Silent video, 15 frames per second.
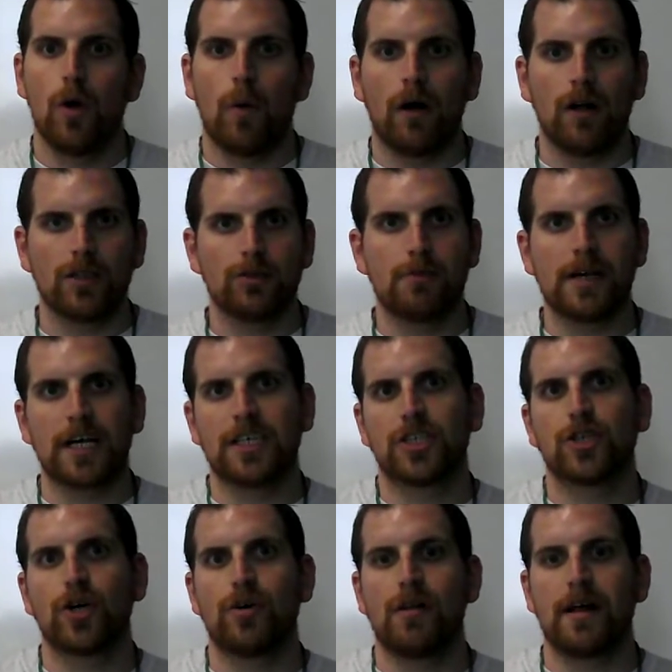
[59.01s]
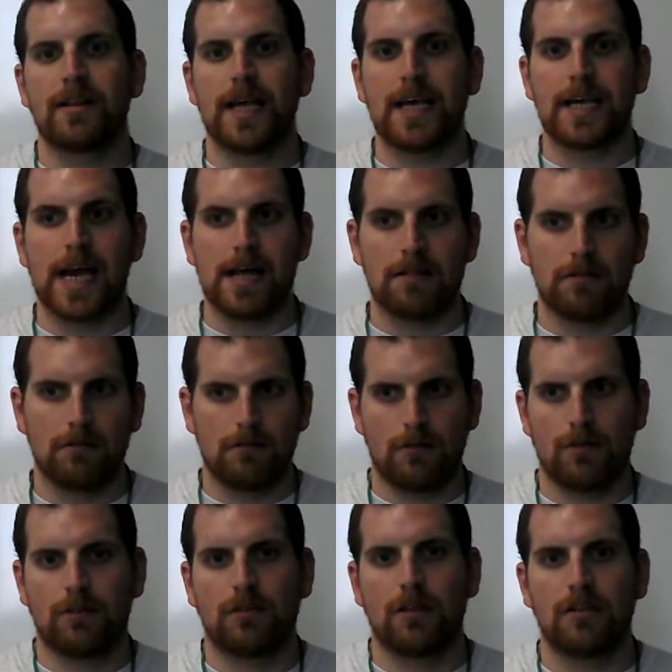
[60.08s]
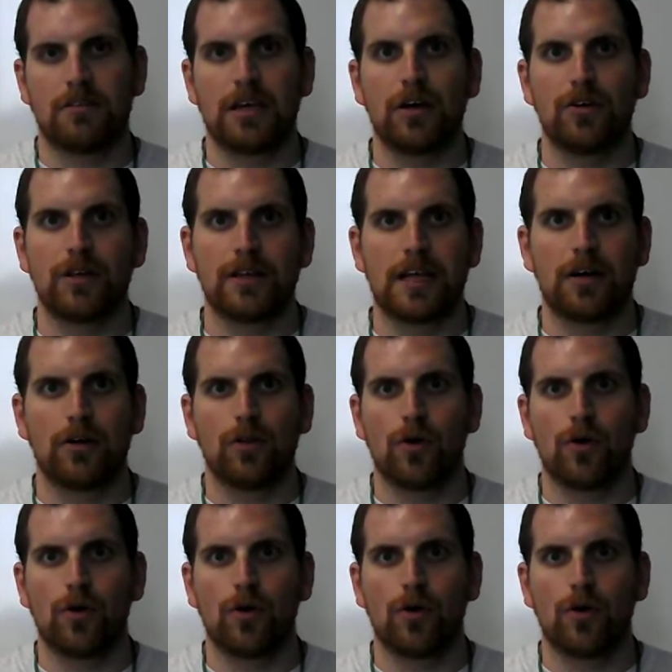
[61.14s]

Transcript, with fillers: while also making sure that they get the skills that they are